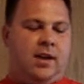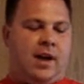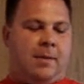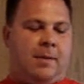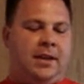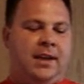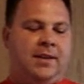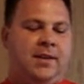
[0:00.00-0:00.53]
I
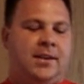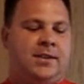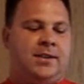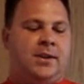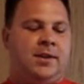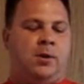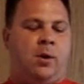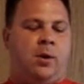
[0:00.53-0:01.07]
believe he's
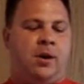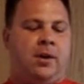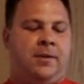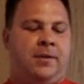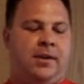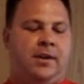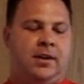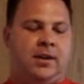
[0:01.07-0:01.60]
in the north.
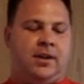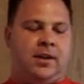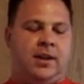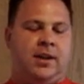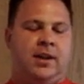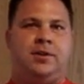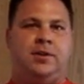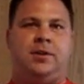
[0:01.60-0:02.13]

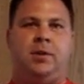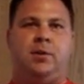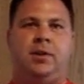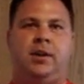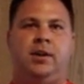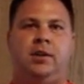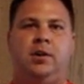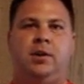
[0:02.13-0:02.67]
He is doing
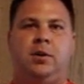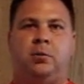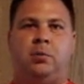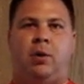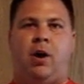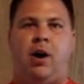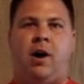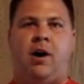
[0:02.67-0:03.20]
it
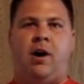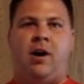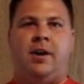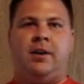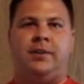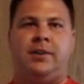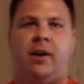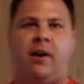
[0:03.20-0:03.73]

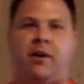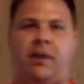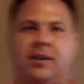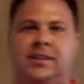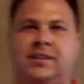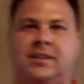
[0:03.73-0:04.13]
Raw Dog